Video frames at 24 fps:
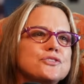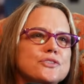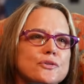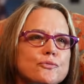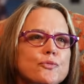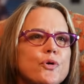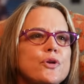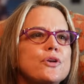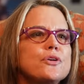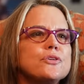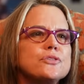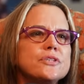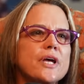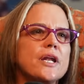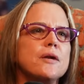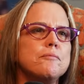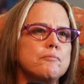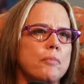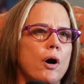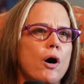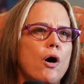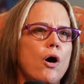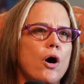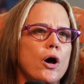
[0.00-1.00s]
we just had a
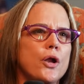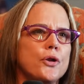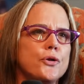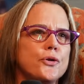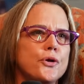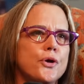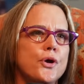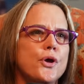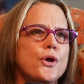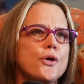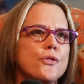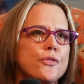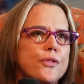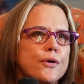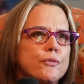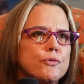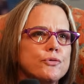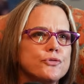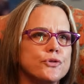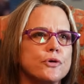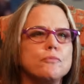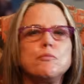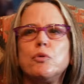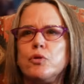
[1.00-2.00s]
bond that
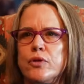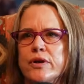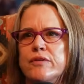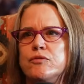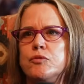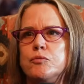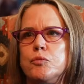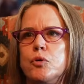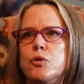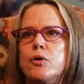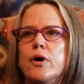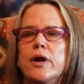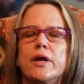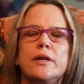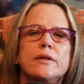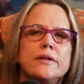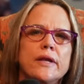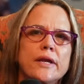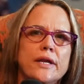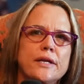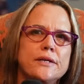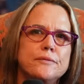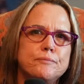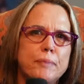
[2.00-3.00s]
was unbelievable. And
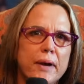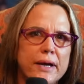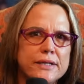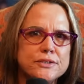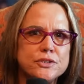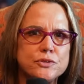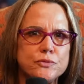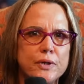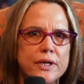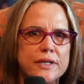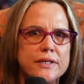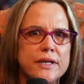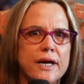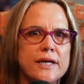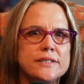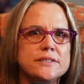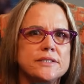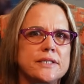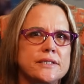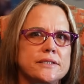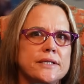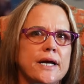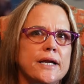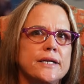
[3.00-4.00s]
he passed away in
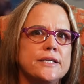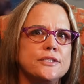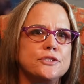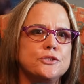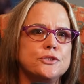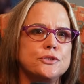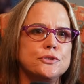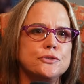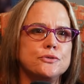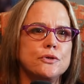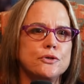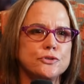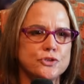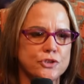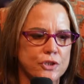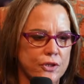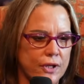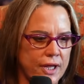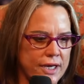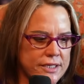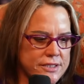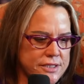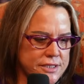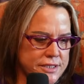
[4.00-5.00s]
1992 on
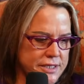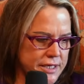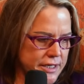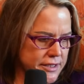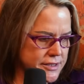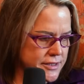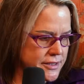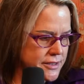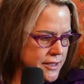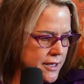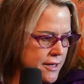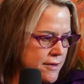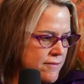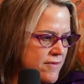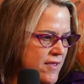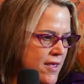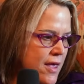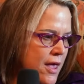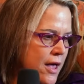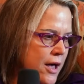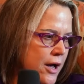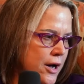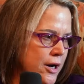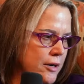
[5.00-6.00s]
July 6th.
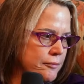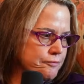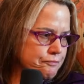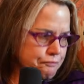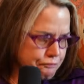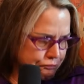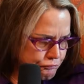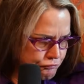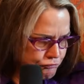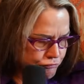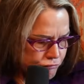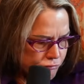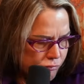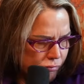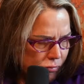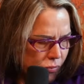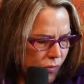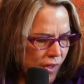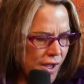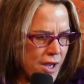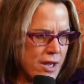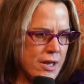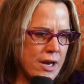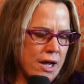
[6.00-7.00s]
And
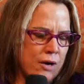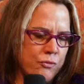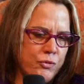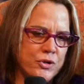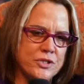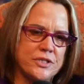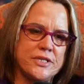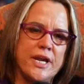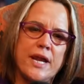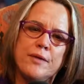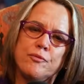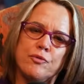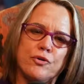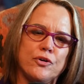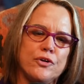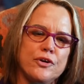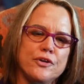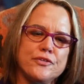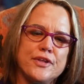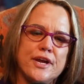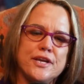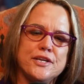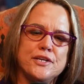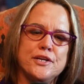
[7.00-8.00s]
I went to
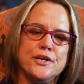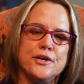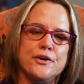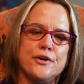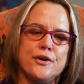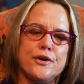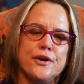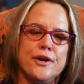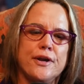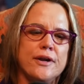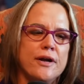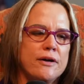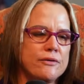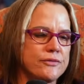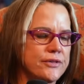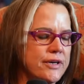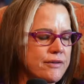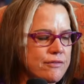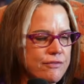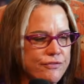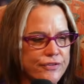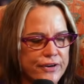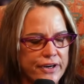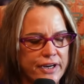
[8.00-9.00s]
Amarillo that year, and I'll
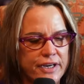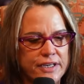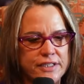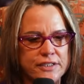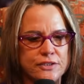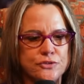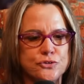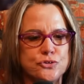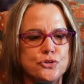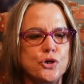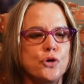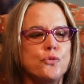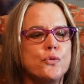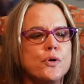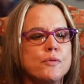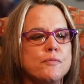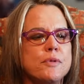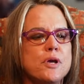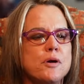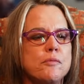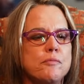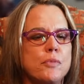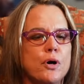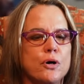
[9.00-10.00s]
never forget. He goes, go win
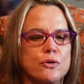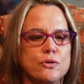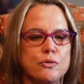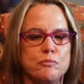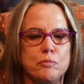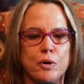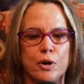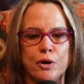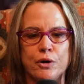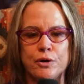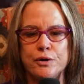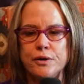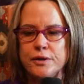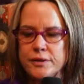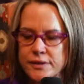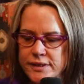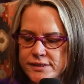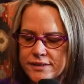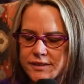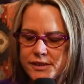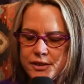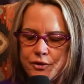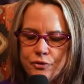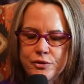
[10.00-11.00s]
me a buckle bird. I
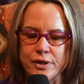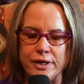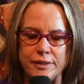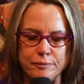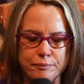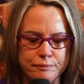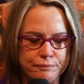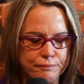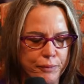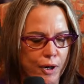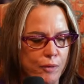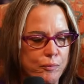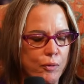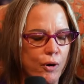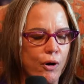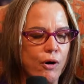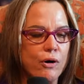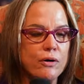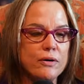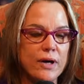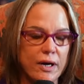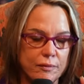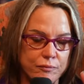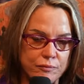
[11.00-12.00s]
said, okay,
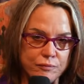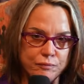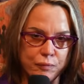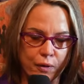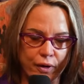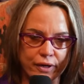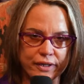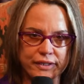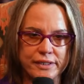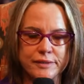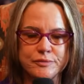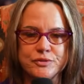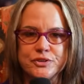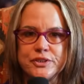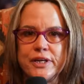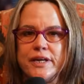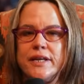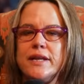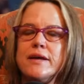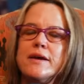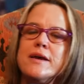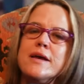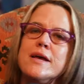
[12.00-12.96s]
Pawpaw, I'm probably upset.